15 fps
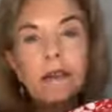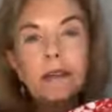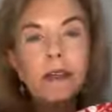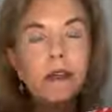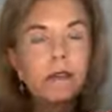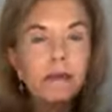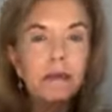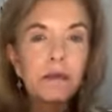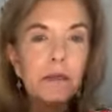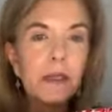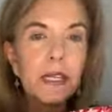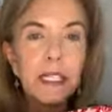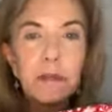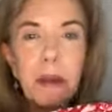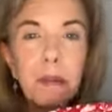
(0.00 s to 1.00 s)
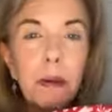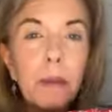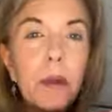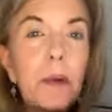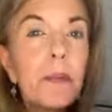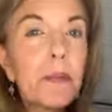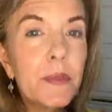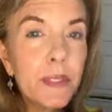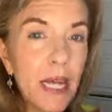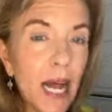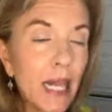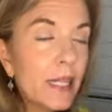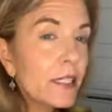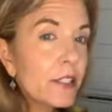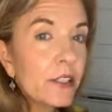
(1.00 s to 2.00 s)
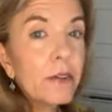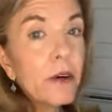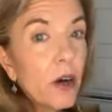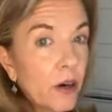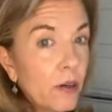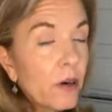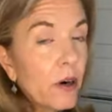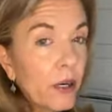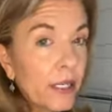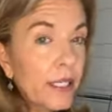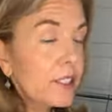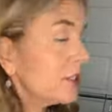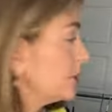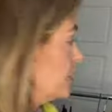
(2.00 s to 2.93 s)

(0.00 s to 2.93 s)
I don't know less memorable. Solids are, are, are